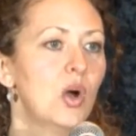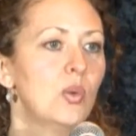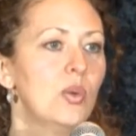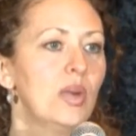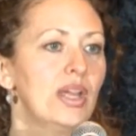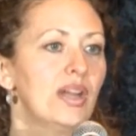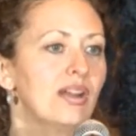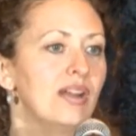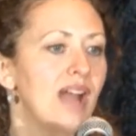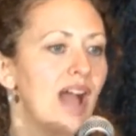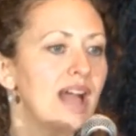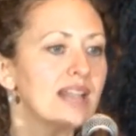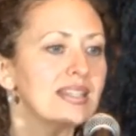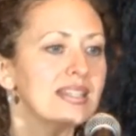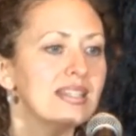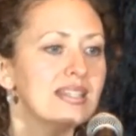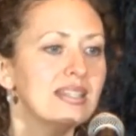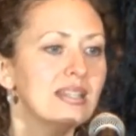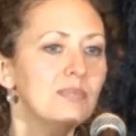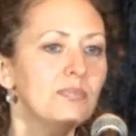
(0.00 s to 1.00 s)
We are
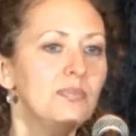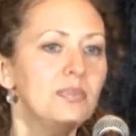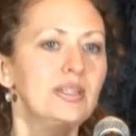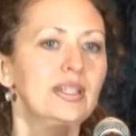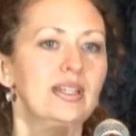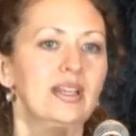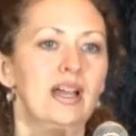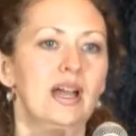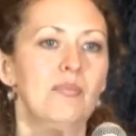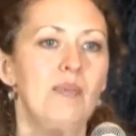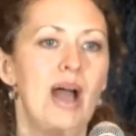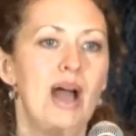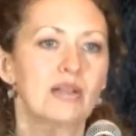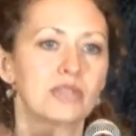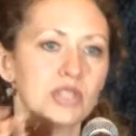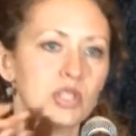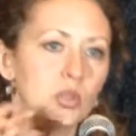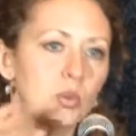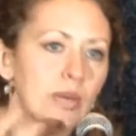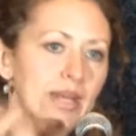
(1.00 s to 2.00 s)
not simply
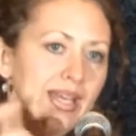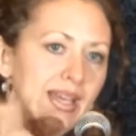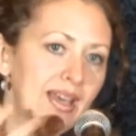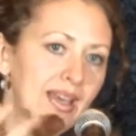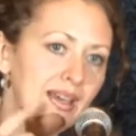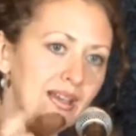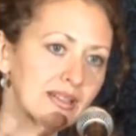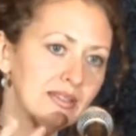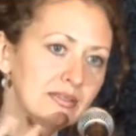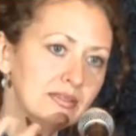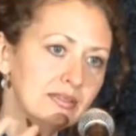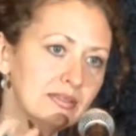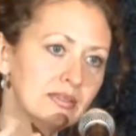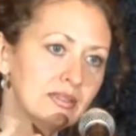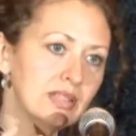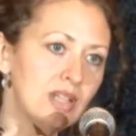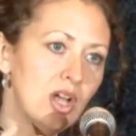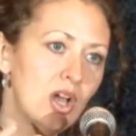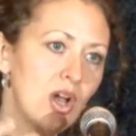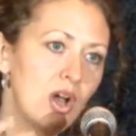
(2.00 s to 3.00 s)
about tweaking
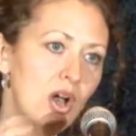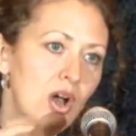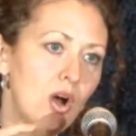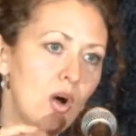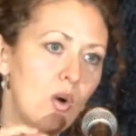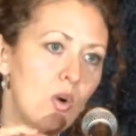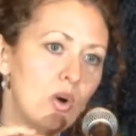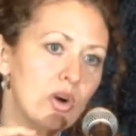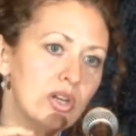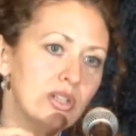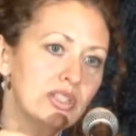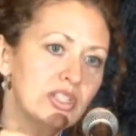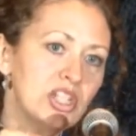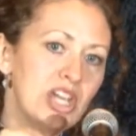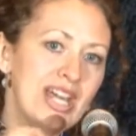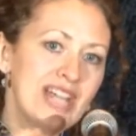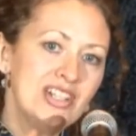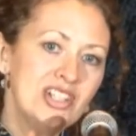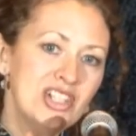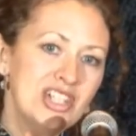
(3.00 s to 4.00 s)
or
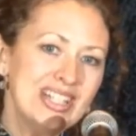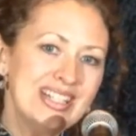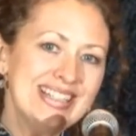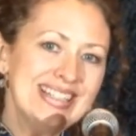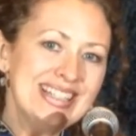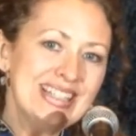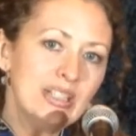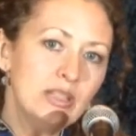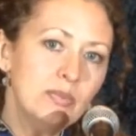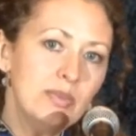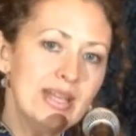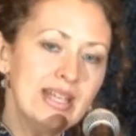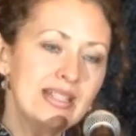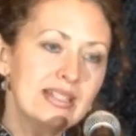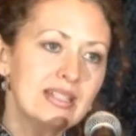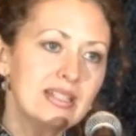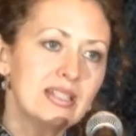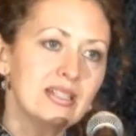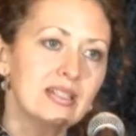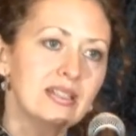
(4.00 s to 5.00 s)
changing a little
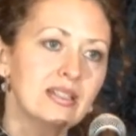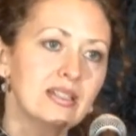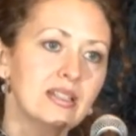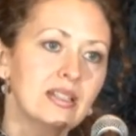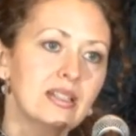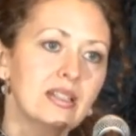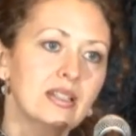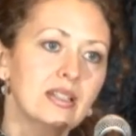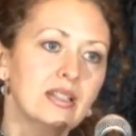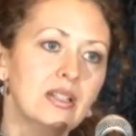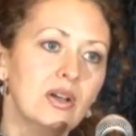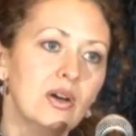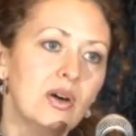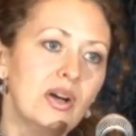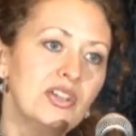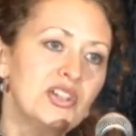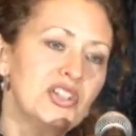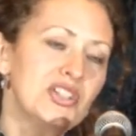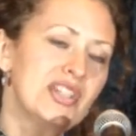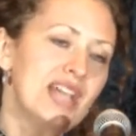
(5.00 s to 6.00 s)
bit
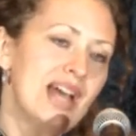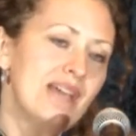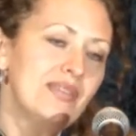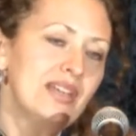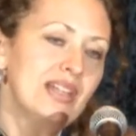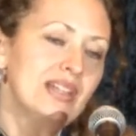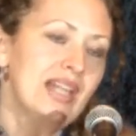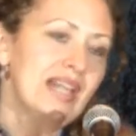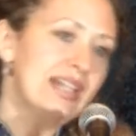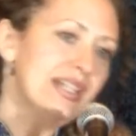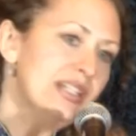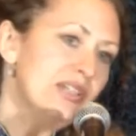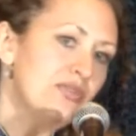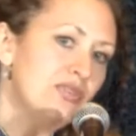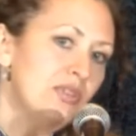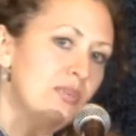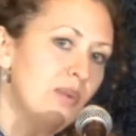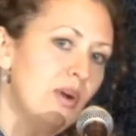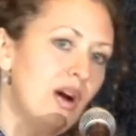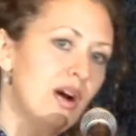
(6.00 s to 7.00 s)
or just having like a
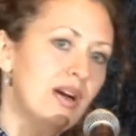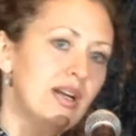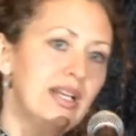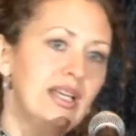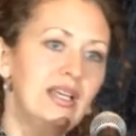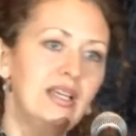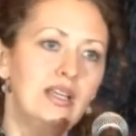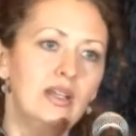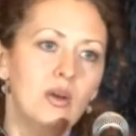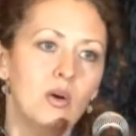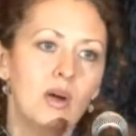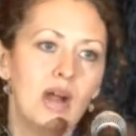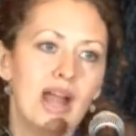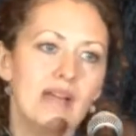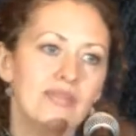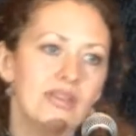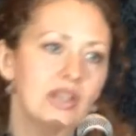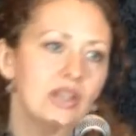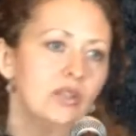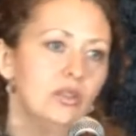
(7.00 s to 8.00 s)
different party or
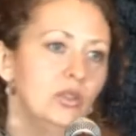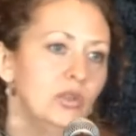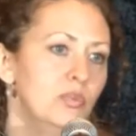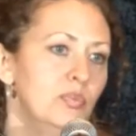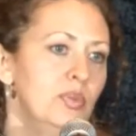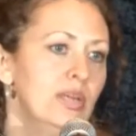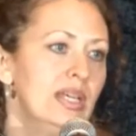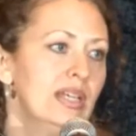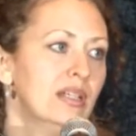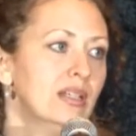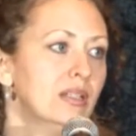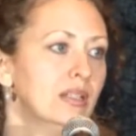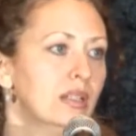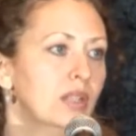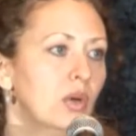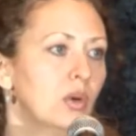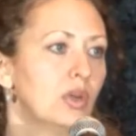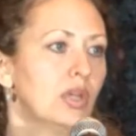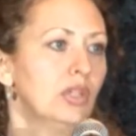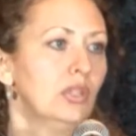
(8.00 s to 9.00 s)
having a new
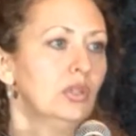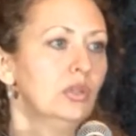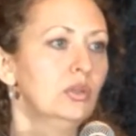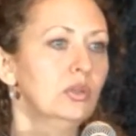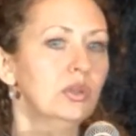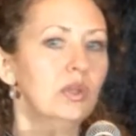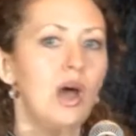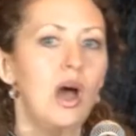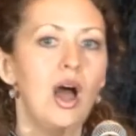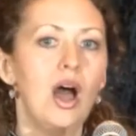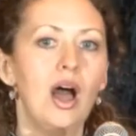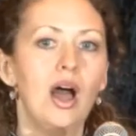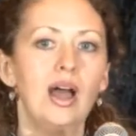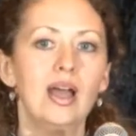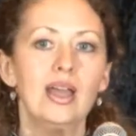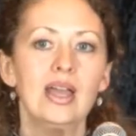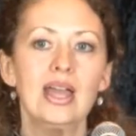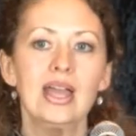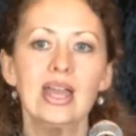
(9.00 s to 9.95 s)
bill or a new law